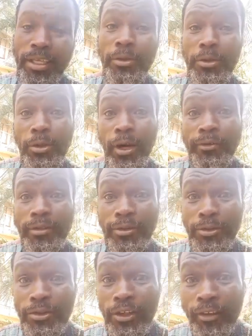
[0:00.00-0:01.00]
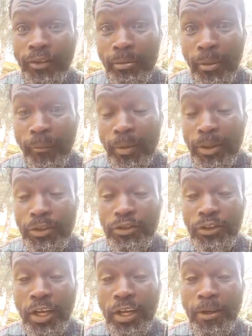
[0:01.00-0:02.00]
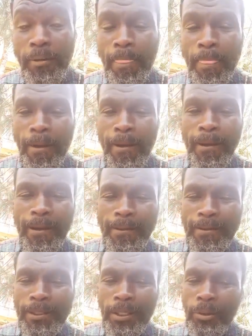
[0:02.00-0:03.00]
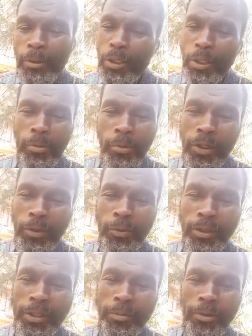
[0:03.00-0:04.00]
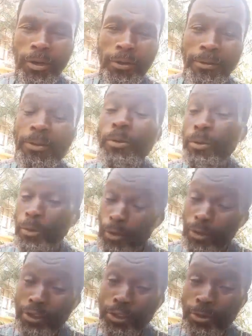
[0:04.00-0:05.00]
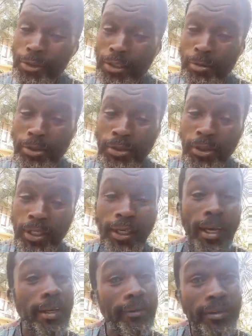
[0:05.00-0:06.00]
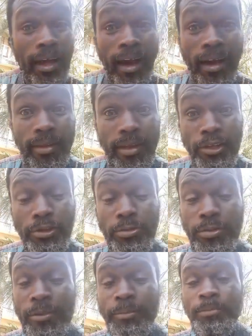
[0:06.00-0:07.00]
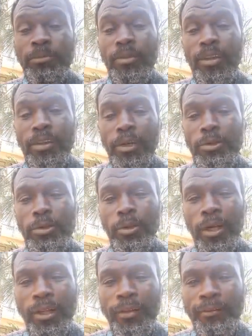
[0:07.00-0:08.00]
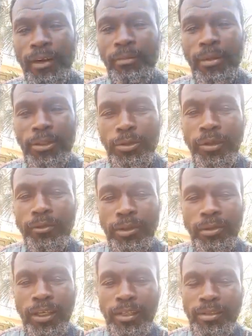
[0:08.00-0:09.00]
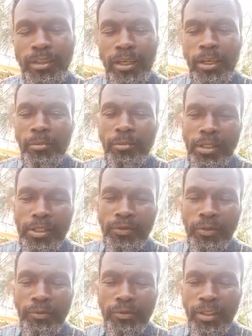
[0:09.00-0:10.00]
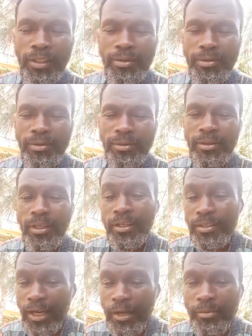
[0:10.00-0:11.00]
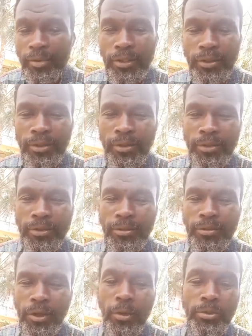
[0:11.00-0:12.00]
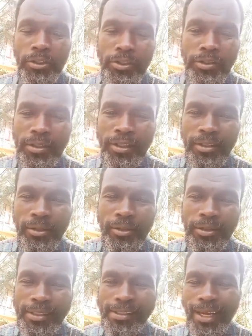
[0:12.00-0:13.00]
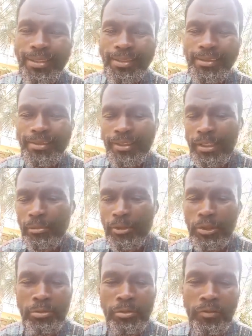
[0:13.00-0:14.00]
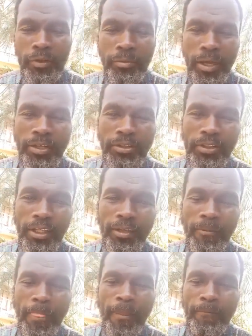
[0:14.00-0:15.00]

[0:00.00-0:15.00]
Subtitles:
Here with your afternoon driver, Maponga J. And welcome one, welcome all. We'll continuously be talking. And if there are other issues that you'd want the farmer to have a look at, please feel free to type in your options and your discussions at the bottom of the page there.